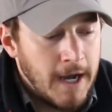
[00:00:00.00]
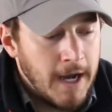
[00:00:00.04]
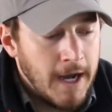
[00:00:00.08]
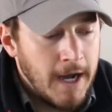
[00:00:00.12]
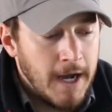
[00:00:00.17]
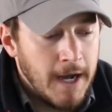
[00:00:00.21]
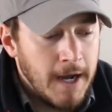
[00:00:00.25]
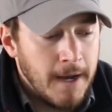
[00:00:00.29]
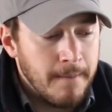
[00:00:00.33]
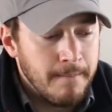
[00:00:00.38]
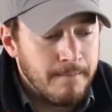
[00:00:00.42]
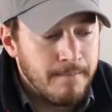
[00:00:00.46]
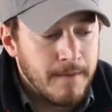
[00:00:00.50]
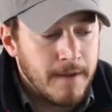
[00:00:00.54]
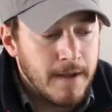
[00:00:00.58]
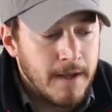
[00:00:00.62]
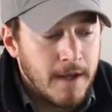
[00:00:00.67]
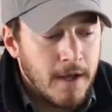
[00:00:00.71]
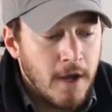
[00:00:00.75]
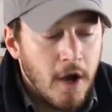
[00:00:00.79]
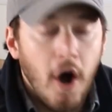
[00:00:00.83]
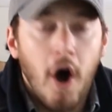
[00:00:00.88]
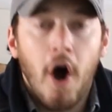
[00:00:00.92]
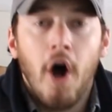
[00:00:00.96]

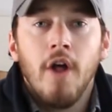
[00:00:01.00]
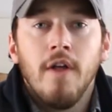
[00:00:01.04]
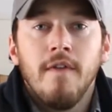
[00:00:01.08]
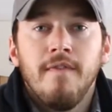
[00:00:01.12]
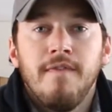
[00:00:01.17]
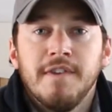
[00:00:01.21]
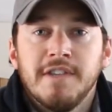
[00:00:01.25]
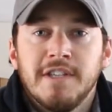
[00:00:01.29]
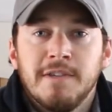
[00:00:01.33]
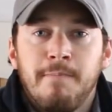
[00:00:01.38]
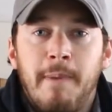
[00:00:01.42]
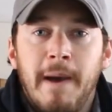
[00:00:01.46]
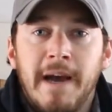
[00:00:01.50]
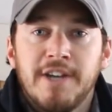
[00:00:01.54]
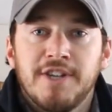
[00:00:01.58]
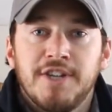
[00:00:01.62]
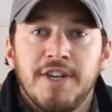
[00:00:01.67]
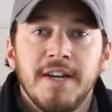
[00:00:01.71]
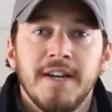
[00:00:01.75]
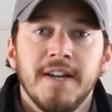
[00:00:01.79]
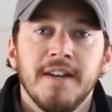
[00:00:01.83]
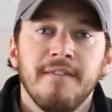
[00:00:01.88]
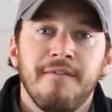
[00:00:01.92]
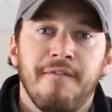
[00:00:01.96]
All of the spec
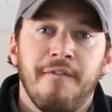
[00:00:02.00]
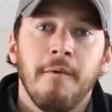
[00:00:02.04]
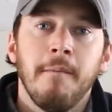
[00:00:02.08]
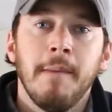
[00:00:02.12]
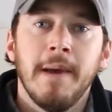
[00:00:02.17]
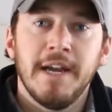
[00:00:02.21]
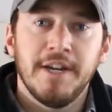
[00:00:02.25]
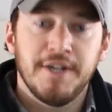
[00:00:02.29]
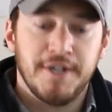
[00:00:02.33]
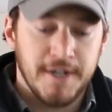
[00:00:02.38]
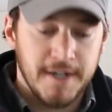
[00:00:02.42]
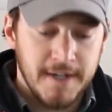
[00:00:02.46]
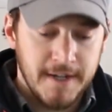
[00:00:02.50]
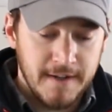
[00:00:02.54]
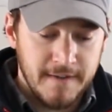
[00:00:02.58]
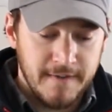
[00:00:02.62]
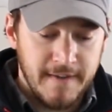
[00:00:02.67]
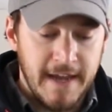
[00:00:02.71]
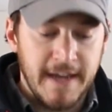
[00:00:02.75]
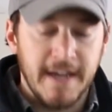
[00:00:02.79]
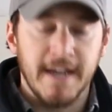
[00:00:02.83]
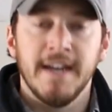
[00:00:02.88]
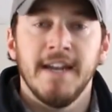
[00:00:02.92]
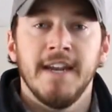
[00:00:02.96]
sheet information
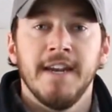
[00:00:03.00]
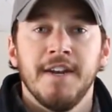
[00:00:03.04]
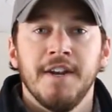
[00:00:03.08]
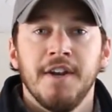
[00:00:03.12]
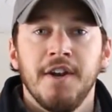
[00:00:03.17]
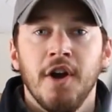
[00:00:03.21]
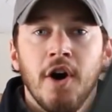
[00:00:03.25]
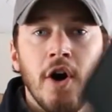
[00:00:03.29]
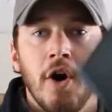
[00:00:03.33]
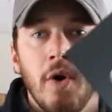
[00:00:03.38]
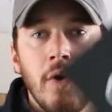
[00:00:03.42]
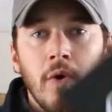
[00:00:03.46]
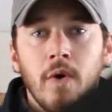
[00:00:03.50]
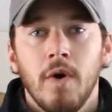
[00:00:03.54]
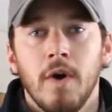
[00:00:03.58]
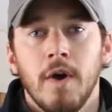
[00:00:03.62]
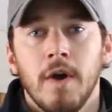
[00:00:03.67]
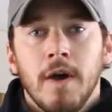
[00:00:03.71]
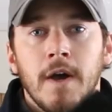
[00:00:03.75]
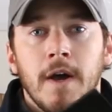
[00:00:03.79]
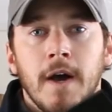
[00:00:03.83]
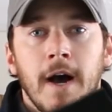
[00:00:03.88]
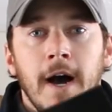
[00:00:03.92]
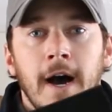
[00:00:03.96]
that you need to know
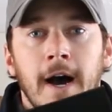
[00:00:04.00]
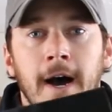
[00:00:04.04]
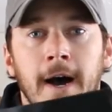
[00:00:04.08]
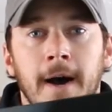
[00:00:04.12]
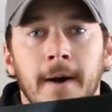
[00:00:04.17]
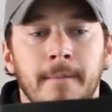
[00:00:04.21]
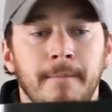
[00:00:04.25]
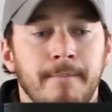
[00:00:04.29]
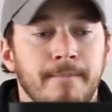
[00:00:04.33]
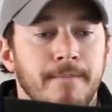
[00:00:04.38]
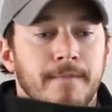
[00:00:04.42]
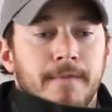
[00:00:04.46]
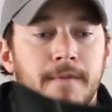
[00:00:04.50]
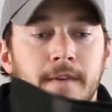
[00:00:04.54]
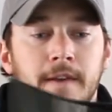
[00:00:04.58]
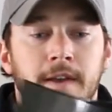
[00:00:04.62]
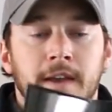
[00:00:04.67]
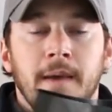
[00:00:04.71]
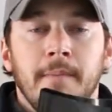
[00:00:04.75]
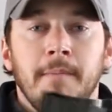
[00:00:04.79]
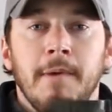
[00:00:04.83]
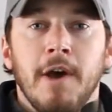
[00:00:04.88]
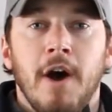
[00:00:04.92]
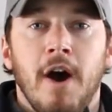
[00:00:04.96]

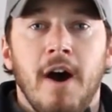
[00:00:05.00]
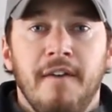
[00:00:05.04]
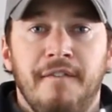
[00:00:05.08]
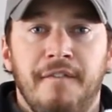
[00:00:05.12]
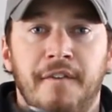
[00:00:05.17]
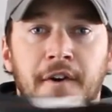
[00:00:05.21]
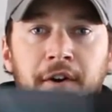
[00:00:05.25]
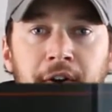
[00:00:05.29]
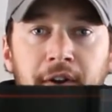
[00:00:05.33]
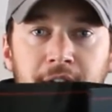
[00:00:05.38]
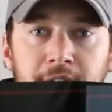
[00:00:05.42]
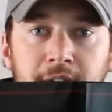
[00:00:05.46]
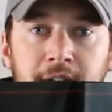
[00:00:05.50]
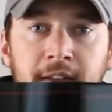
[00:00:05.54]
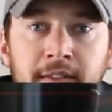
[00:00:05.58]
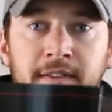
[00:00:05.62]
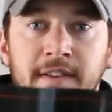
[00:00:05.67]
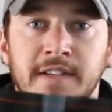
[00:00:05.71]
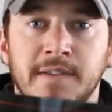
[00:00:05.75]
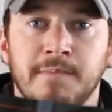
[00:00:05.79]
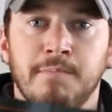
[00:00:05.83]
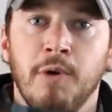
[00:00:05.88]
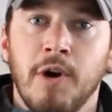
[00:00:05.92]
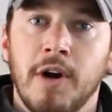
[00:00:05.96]
can be offered in
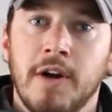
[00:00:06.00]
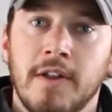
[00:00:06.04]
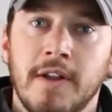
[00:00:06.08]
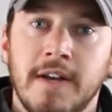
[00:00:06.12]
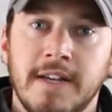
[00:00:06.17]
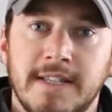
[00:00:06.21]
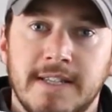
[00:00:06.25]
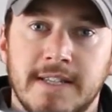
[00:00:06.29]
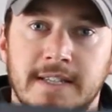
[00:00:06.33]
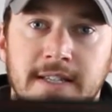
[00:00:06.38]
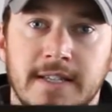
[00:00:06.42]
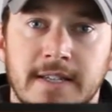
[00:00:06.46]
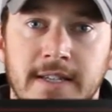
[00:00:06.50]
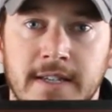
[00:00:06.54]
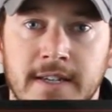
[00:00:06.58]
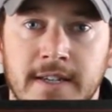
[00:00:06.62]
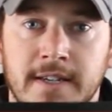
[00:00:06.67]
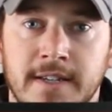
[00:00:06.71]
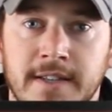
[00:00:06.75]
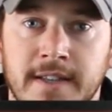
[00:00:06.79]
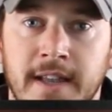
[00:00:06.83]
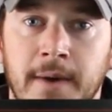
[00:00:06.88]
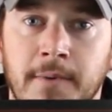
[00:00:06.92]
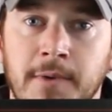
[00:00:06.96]
these booklets
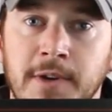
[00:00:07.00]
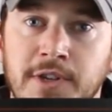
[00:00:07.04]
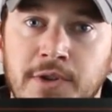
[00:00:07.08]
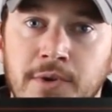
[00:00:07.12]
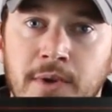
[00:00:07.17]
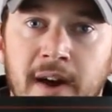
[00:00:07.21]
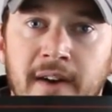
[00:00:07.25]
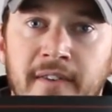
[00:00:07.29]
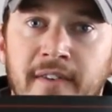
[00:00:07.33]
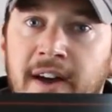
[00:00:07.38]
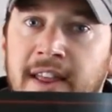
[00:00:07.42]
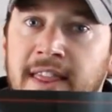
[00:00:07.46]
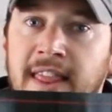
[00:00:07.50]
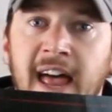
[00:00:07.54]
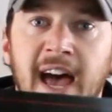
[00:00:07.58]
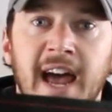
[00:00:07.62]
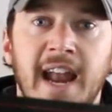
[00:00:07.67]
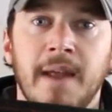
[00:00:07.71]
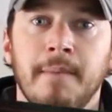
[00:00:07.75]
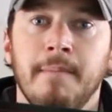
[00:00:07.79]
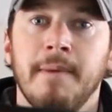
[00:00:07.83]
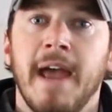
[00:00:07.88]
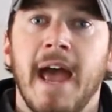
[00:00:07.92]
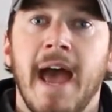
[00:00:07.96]
that we do have
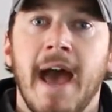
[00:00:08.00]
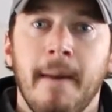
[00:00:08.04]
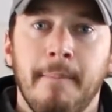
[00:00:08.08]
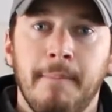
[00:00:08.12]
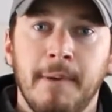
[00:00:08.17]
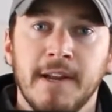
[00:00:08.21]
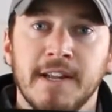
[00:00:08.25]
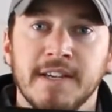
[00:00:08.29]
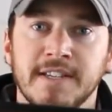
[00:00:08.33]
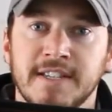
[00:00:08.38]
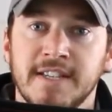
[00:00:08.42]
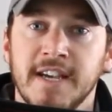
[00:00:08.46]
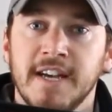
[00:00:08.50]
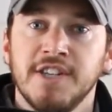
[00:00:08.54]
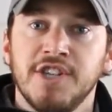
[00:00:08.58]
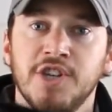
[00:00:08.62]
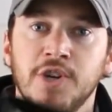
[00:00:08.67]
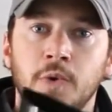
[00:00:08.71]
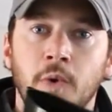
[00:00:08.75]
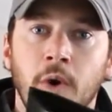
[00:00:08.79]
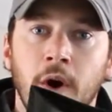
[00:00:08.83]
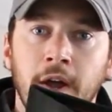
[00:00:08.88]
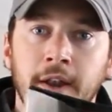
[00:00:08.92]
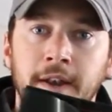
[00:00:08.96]
online. I'd be happy to send
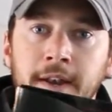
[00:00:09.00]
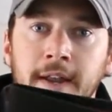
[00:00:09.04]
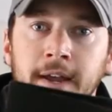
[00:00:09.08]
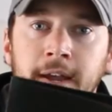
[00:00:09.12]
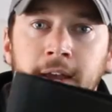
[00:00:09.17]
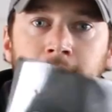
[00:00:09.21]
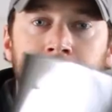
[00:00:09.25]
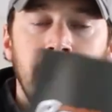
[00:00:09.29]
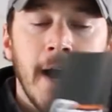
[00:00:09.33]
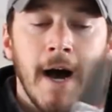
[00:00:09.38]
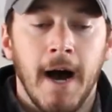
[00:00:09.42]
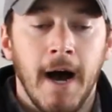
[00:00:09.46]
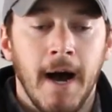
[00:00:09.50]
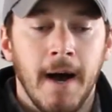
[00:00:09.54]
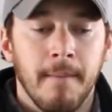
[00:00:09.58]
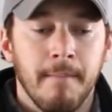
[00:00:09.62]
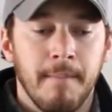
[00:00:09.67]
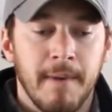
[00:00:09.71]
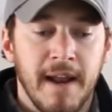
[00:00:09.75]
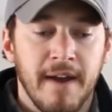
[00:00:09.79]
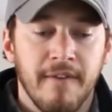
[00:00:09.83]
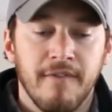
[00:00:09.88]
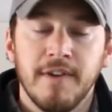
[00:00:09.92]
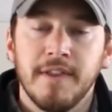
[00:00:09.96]
you one.
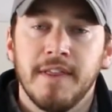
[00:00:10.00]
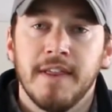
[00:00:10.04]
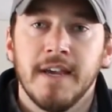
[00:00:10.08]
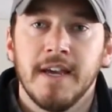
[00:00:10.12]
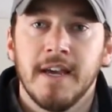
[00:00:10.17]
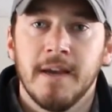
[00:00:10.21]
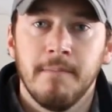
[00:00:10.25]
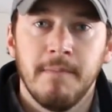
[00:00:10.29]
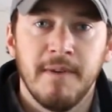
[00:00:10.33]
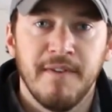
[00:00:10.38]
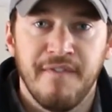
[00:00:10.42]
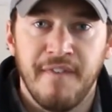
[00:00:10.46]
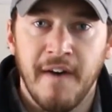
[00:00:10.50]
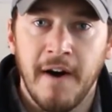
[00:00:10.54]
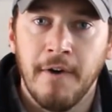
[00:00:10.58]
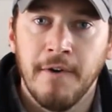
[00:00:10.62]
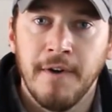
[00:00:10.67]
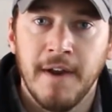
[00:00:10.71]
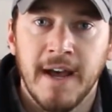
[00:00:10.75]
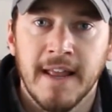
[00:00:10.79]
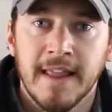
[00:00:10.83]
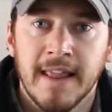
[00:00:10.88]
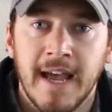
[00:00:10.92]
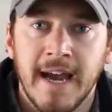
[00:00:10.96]
But everything can be
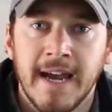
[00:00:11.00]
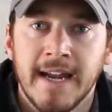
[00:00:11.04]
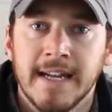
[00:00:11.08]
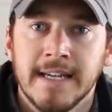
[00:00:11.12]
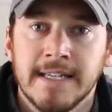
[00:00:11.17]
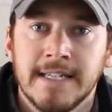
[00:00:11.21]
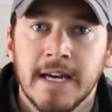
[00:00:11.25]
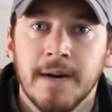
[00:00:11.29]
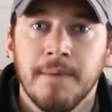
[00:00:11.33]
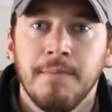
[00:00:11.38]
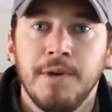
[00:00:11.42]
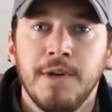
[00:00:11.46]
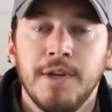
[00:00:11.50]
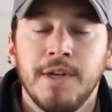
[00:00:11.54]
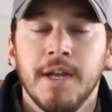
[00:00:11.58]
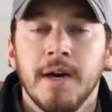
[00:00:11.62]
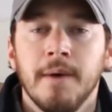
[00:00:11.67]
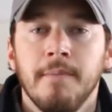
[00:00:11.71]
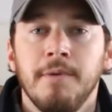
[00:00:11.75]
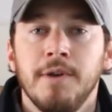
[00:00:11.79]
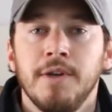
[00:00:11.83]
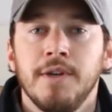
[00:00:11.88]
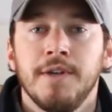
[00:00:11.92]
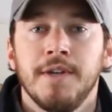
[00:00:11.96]
found online at
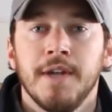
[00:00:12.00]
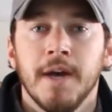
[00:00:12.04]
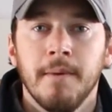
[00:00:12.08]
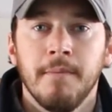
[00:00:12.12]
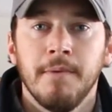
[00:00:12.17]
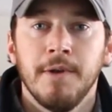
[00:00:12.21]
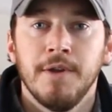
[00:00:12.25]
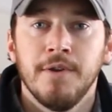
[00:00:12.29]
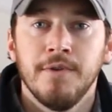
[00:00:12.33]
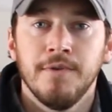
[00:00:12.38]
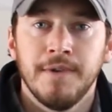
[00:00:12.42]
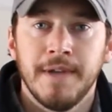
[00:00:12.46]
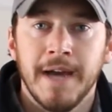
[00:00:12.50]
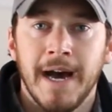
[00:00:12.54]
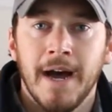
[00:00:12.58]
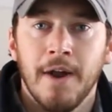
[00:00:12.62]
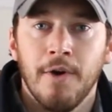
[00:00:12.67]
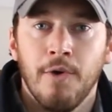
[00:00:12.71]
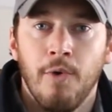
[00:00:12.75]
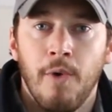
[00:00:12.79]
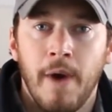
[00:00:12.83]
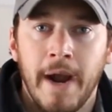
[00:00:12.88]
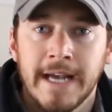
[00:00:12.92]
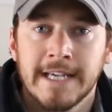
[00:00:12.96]

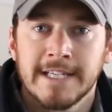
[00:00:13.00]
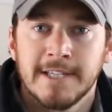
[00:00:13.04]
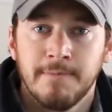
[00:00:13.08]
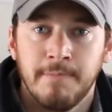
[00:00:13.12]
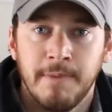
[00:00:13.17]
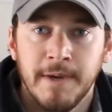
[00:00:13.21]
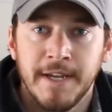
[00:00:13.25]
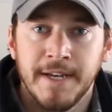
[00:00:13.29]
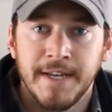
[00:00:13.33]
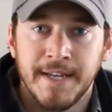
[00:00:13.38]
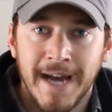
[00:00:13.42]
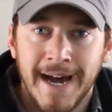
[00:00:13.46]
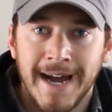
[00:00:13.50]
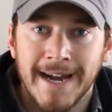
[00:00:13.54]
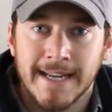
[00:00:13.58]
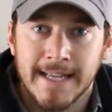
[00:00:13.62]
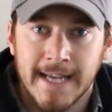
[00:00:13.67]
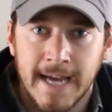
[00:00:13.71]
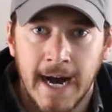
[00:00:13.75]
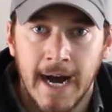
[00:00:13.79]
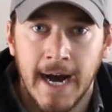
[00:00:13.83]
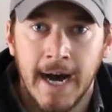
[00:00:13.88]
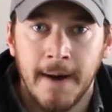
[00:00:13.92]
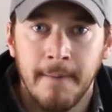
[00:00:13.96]

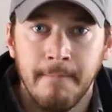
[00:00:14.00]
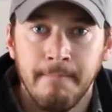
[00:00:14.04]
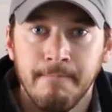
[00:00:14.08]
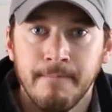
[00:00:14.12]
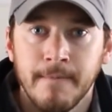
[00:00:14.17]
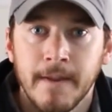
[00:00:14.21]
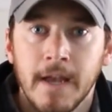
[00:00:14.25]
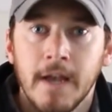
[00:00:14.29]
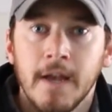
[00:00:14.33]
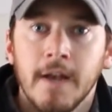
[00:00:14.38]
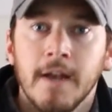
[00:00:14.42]
www.rexpid.com.